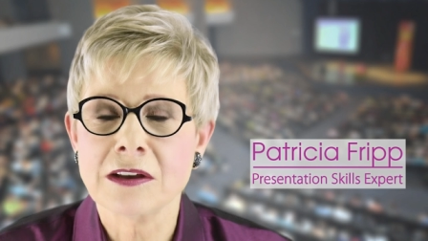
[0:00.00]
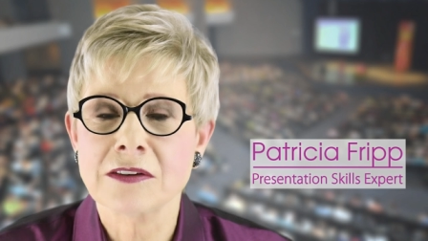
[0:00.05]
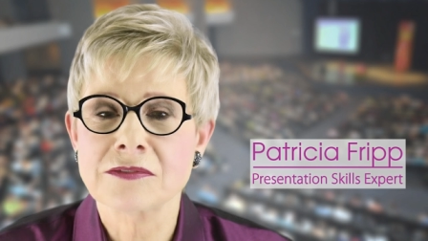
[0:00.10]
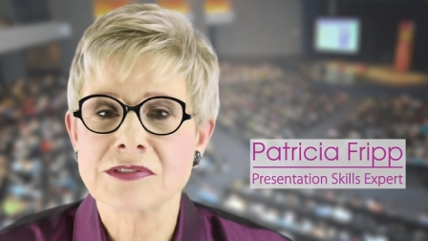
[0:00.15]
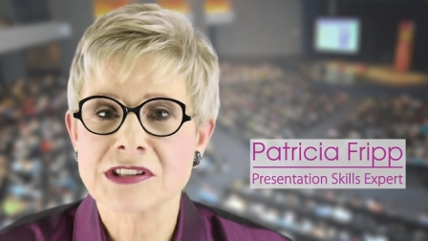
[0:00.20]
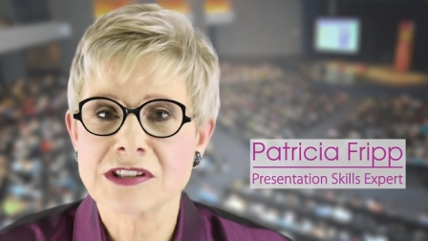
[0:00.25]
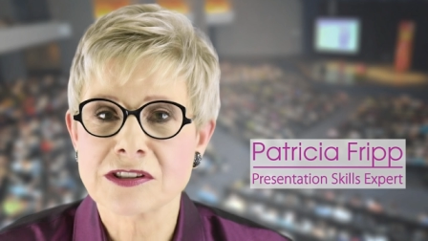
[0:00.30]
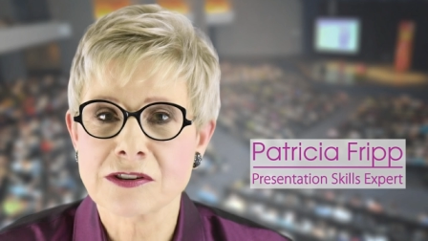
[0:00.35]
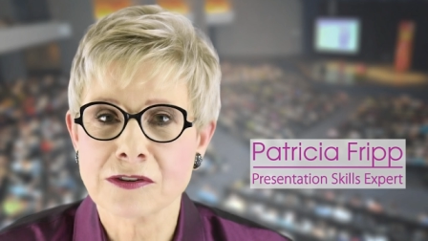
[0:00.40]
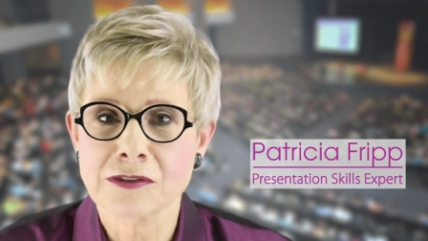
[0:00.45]
of
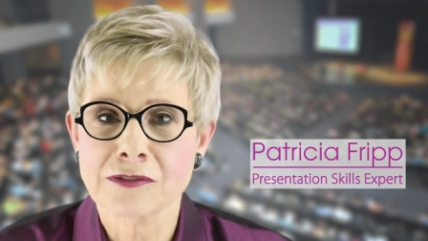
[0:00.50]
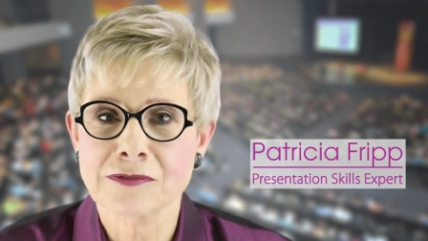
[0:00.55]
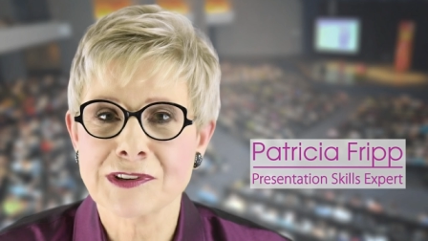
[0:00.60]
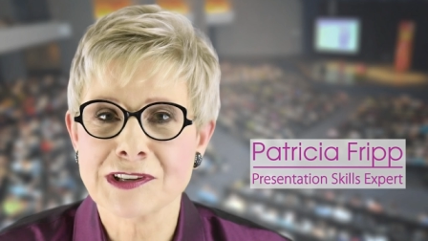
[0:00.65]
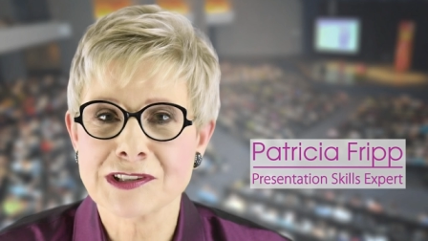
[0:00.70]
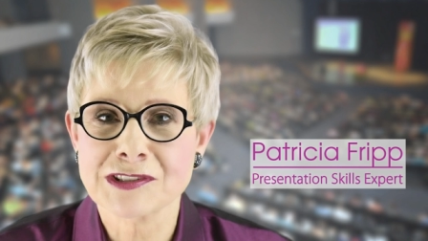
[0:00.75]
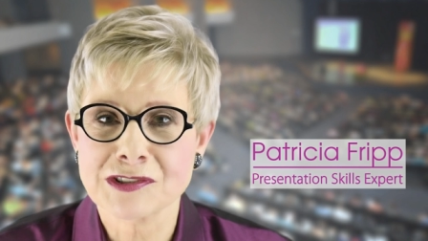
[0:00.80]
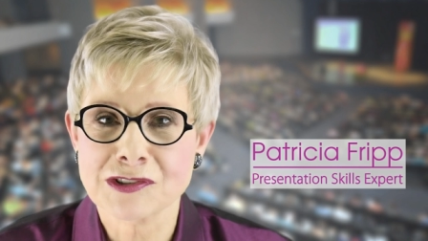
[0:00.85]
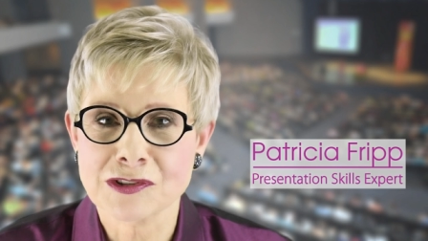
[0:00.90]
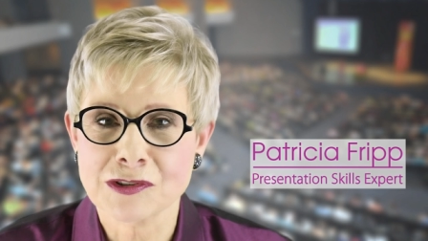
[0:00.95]

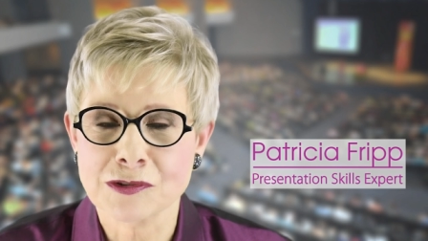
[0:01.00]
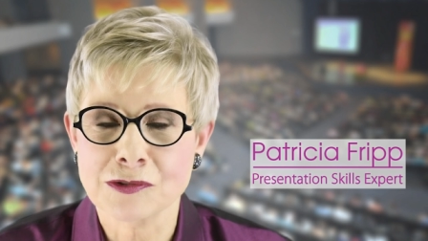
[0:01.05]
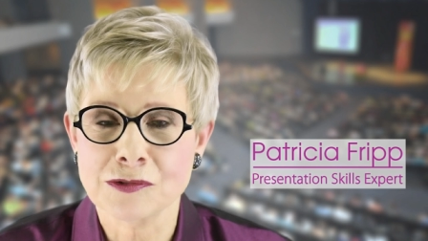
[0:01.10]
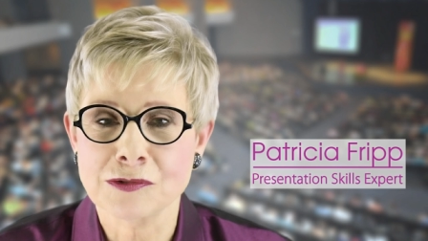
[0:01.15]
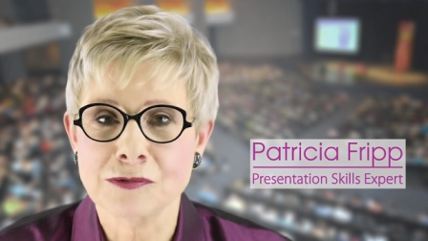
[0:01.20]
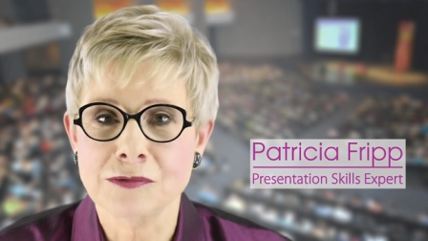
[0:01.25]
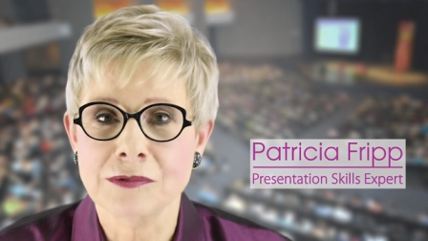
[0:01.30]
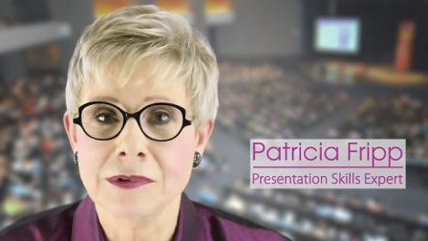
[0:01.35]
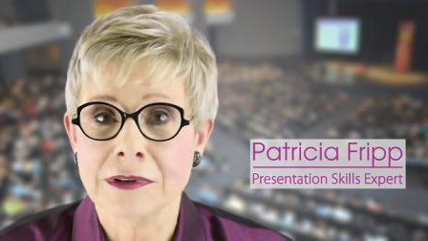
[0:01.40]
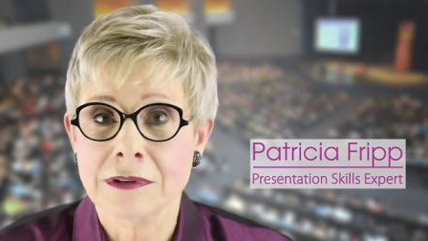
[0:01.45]
service
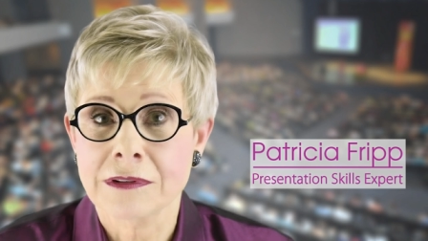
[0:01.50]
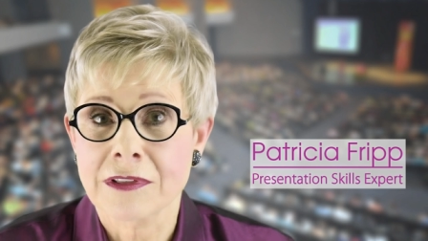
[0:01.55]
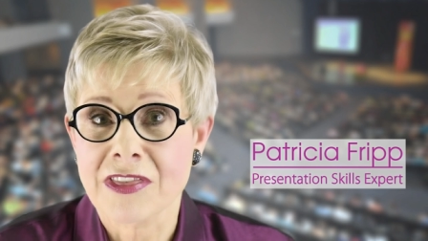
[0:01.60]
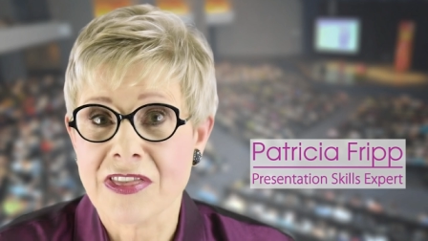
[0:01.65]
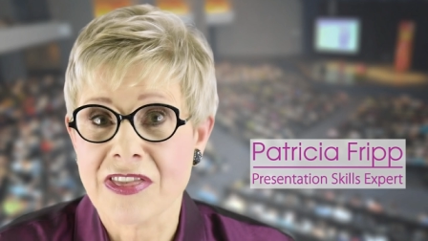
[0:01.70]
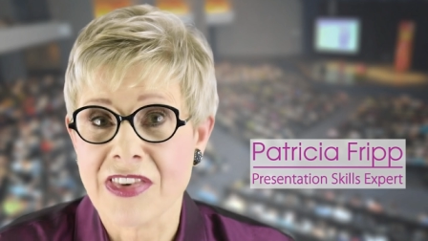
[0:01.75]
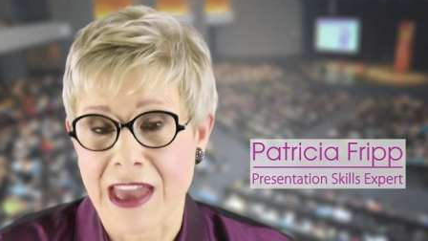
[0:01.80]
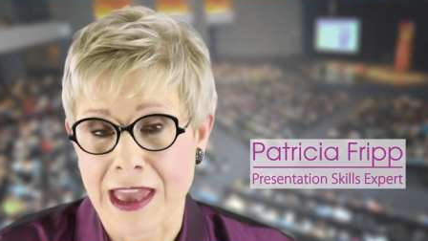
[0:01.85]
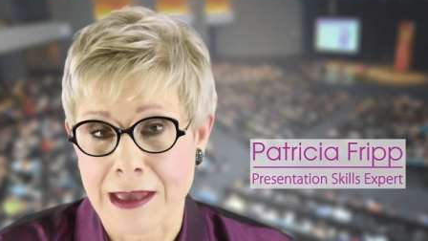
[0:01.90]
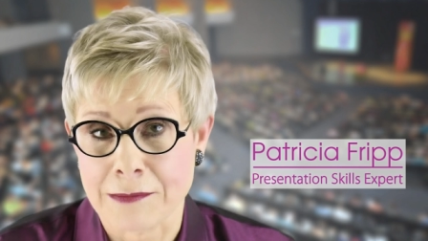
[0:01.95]
to
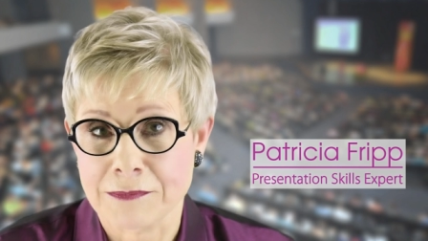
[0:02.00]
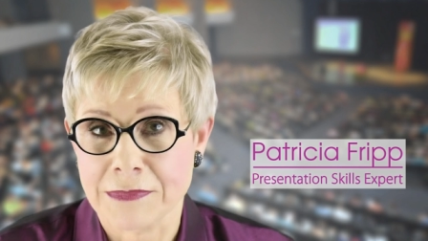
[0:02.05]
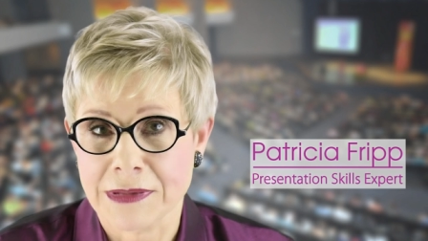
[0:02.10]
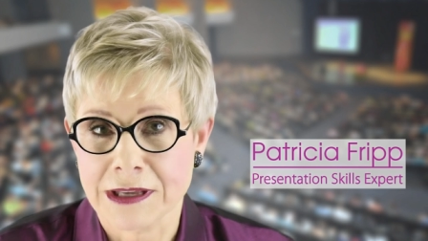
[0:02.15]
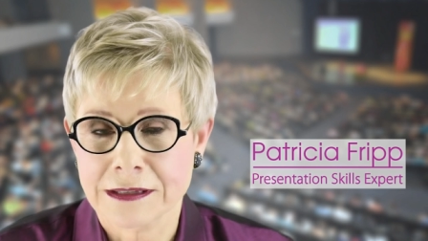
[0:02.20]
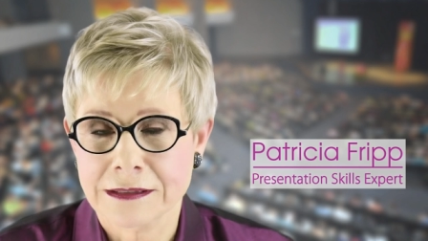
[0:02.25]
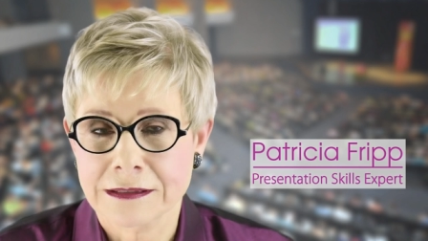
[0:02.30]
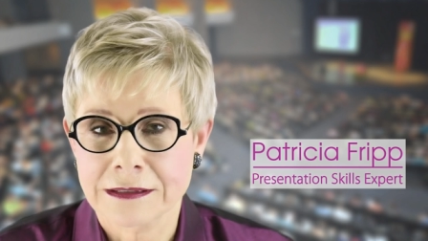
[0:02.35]
them.